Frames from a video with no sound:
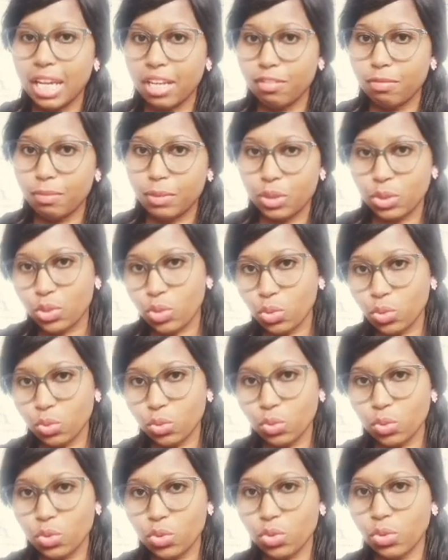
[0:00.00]
government
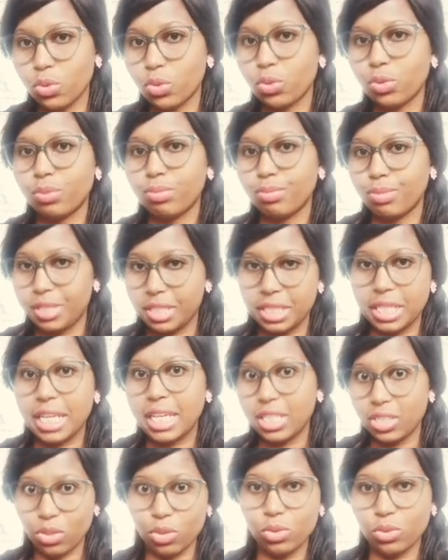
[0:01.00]
schools or
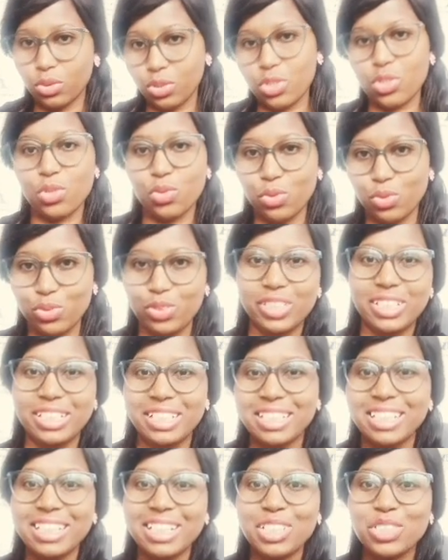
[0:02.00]
state-owned
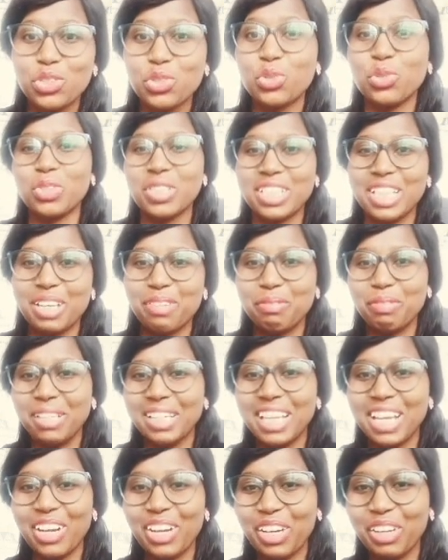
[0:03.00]
schools, I
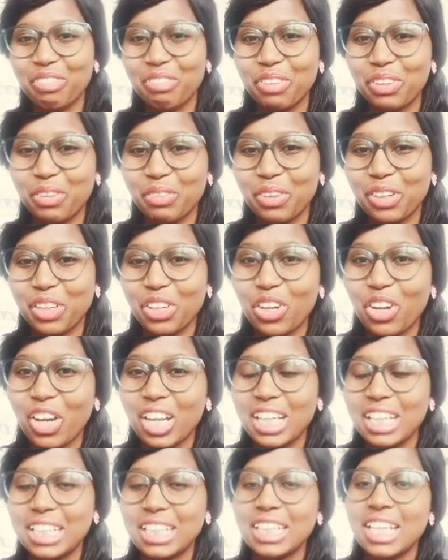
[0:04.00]
mean, however you want to
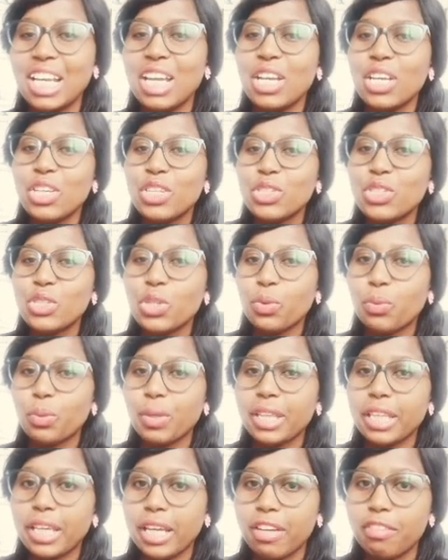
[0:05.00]
call it. So
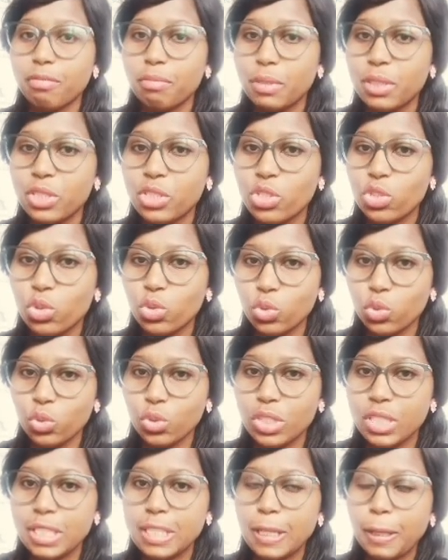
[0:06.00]
with government
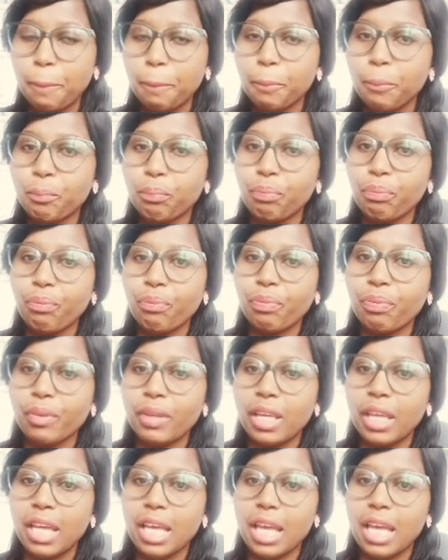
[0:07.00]
schools,
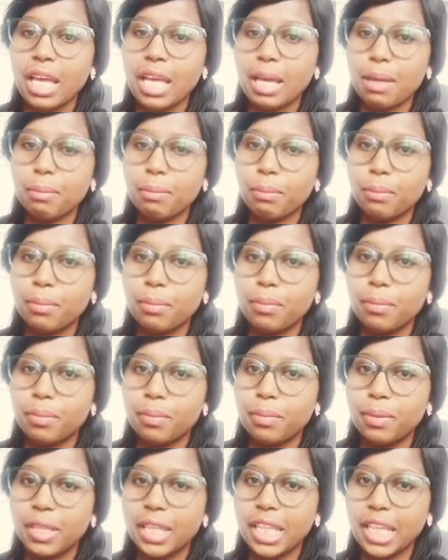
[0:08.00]

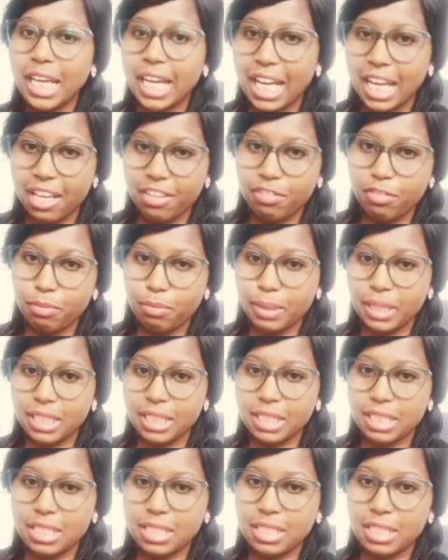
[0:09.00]
the
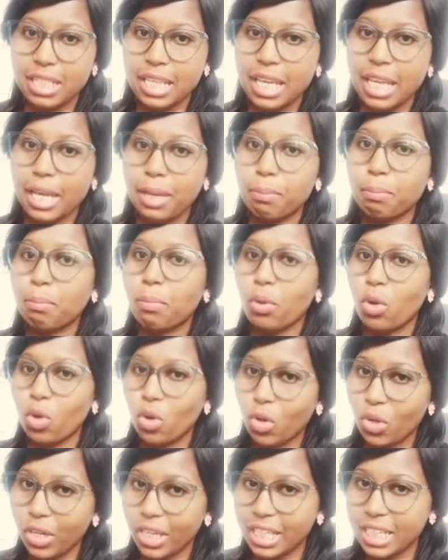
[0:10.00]
government
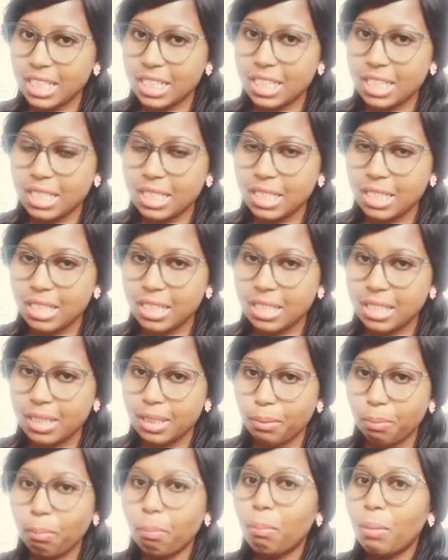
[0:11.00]
employs
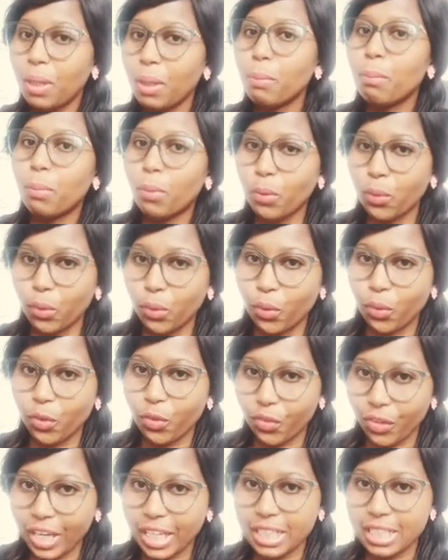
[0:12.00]
people,
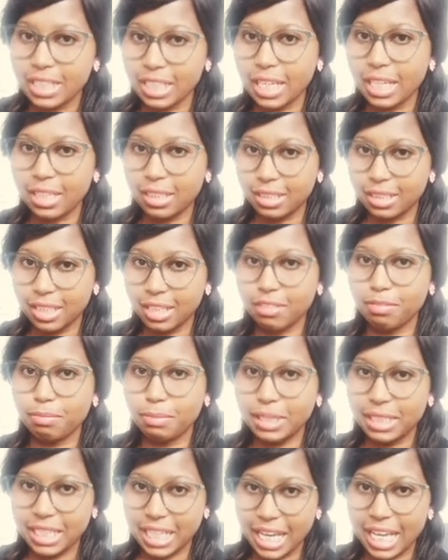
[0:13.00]
right? Like
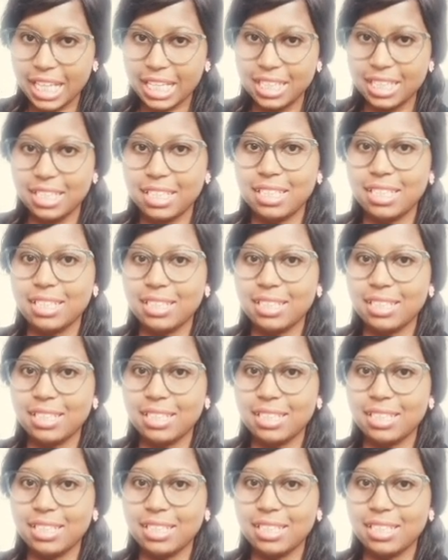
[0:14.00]
government has